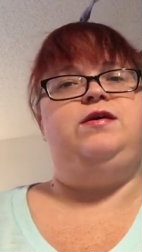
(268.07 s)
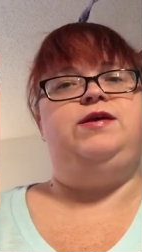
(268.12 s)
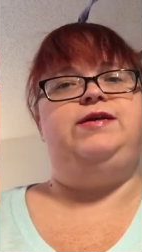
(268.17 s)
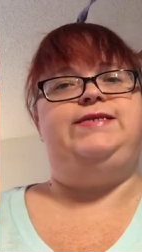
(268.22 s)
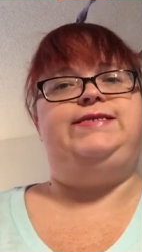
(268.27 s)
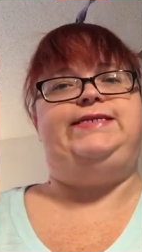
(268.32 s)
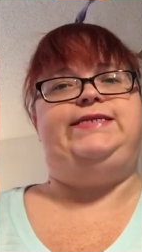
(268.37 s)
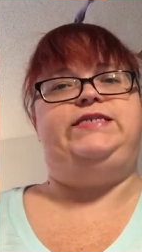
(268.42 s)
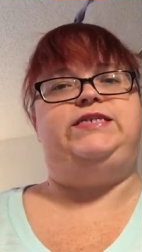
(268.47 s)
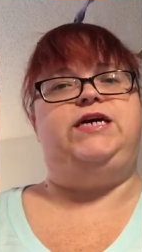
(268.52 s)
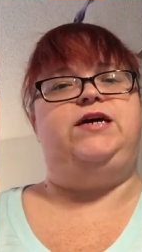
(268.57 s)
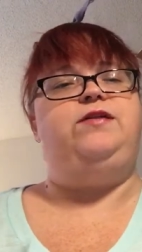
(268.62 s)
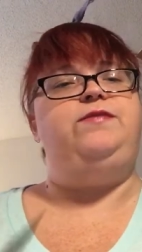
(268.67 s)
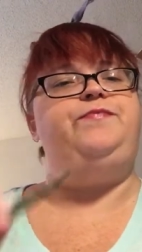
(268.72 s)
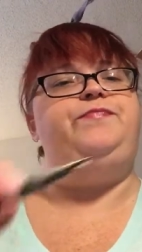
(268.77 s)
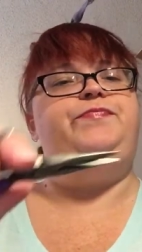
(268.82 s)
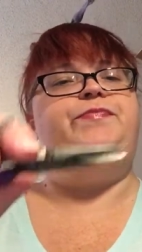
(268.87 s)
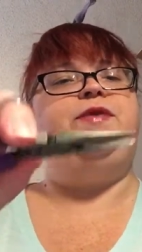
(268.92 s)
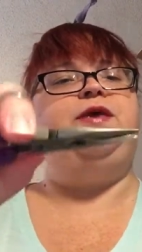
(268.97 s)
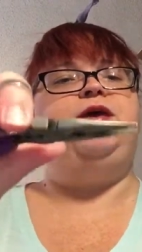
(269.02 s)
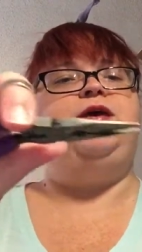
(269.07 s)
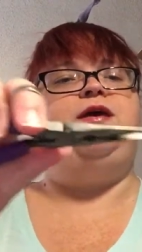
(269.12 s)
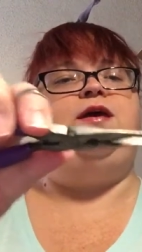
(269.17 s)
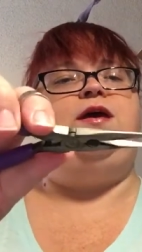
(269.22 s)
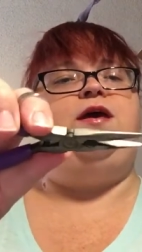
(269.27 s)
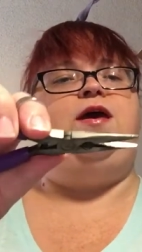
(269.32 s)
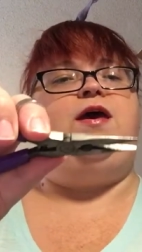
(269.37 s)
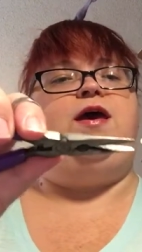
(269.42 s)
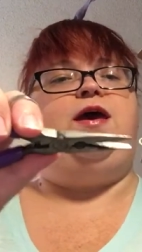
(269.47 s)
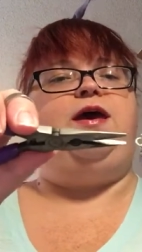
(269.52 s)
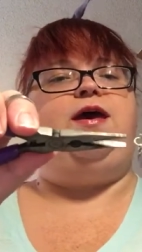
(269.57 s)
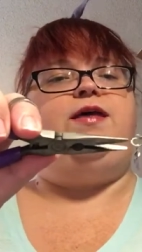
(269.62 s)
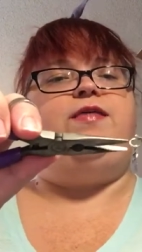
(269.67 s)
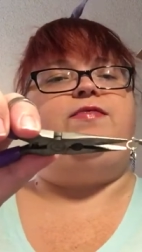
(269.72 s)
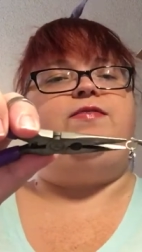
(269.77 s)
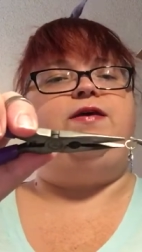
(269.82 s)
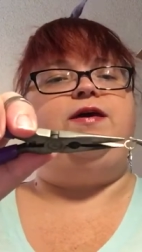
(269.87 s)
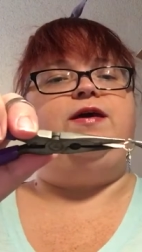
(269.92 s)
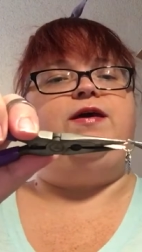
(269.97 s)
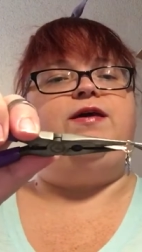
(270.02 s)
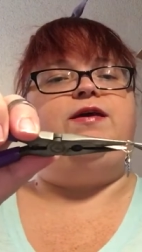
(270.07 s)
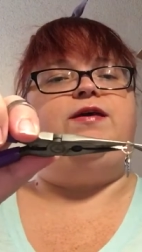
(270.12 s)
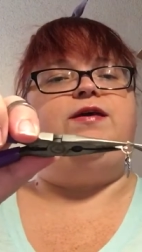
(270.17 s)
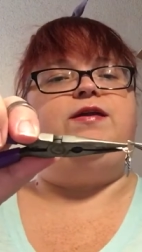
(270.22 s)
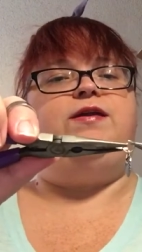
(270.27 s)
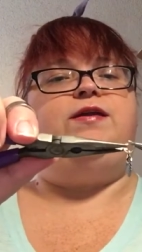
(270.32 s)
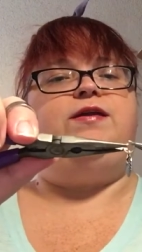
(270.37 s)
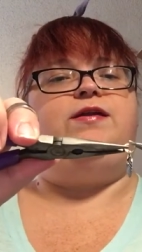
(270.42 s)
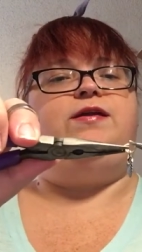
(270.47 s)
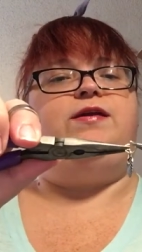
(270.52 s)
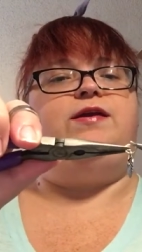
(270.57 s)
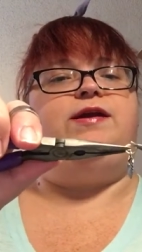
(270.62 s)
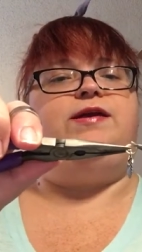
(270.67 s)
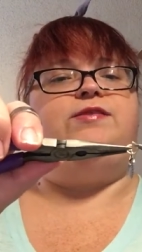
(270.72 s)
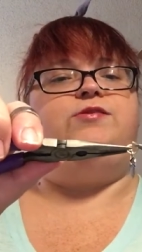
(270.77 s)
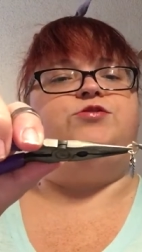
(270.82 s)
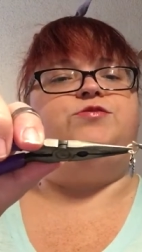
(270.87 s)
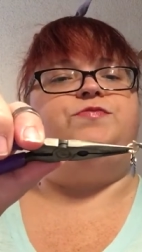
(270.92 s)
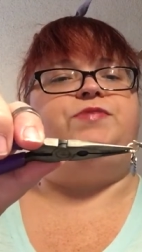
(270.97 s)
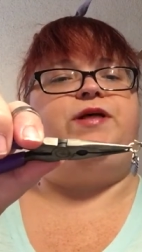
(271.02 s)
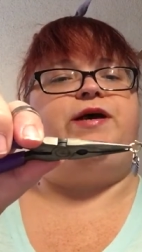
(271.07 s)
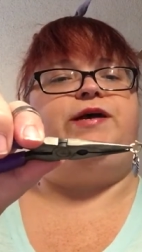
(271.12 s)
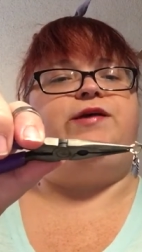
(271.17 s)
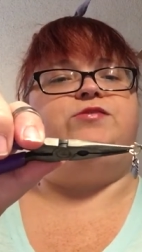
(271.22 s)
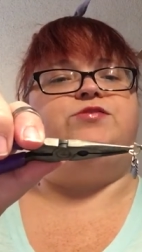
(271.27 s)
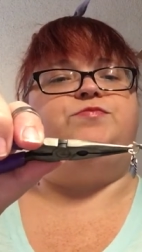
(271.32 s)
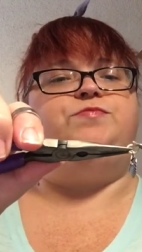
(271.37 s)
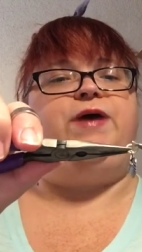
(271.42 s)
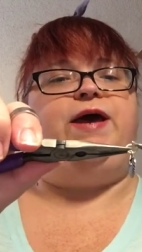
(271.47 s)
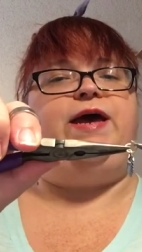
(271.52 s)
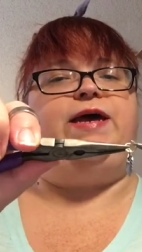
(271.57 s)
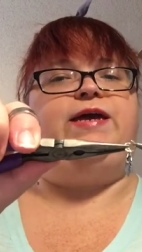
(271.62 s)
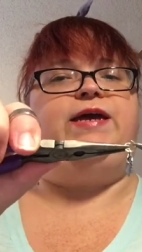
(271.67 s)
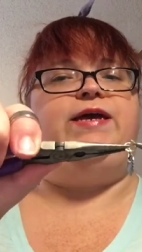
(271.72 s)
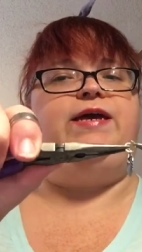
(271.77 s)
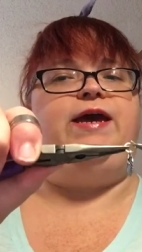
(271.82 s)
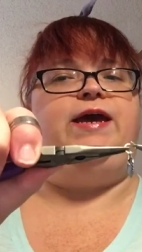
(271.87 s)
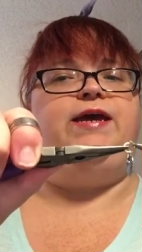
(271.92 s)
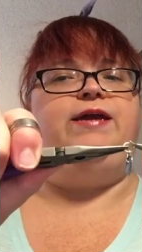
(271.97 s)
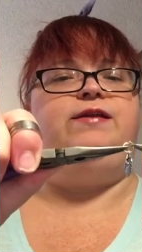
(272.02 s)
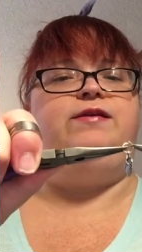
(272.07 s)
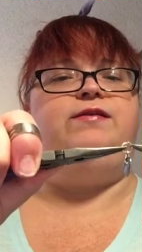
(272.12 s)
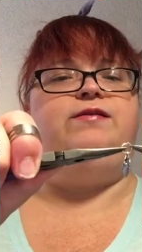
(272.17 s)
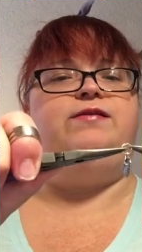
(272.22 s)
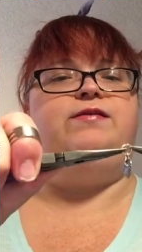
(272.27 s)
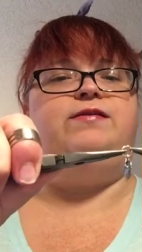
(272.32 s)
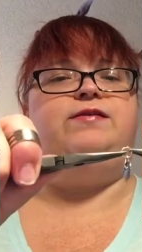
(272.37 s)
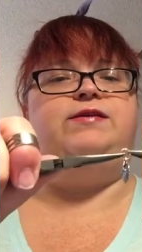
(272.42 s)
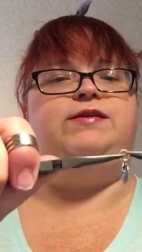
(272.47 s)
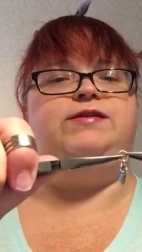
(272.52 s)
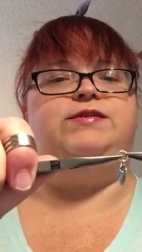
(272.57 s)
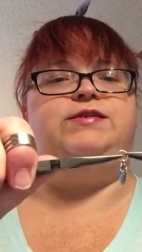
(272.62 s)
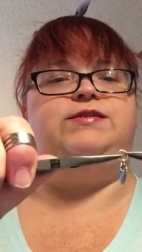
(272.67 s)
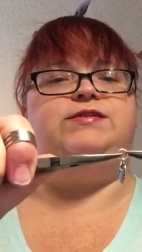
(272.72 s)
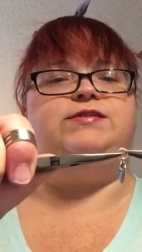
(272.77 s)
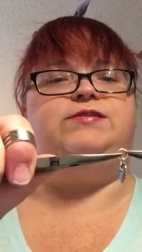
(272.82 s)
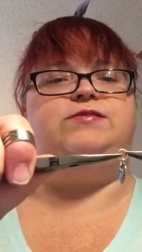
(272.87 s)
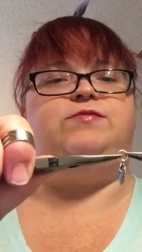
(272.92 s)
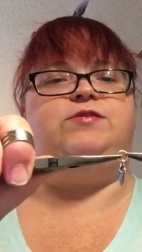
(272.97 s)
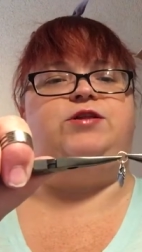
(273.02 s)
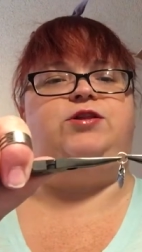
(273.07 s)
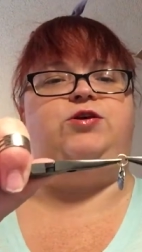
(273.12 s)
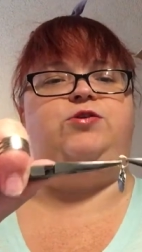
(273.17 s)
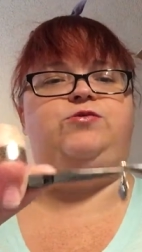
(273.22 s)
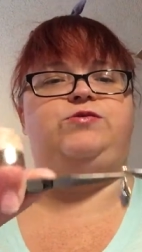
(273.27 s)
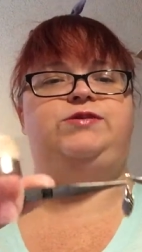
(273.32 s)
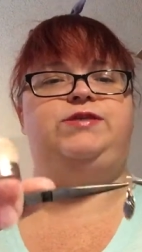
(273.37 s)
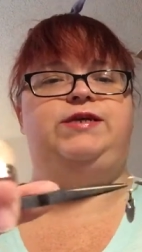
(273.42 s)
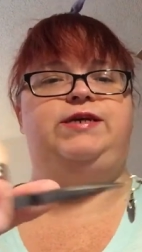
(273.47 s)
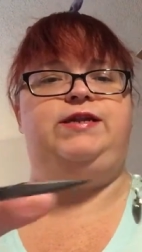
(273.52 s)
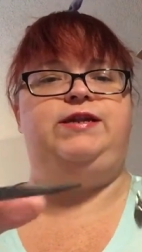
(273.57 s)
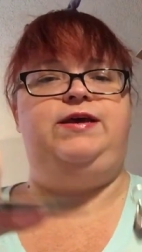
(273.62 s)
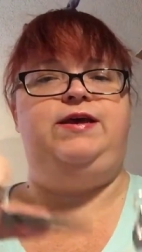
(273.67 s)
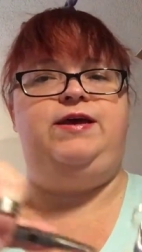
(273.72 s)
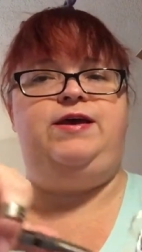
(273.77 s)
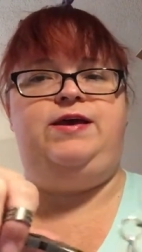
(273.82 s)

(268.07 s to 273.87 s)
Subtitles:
seashell, and then I get those pliers back again and just close it.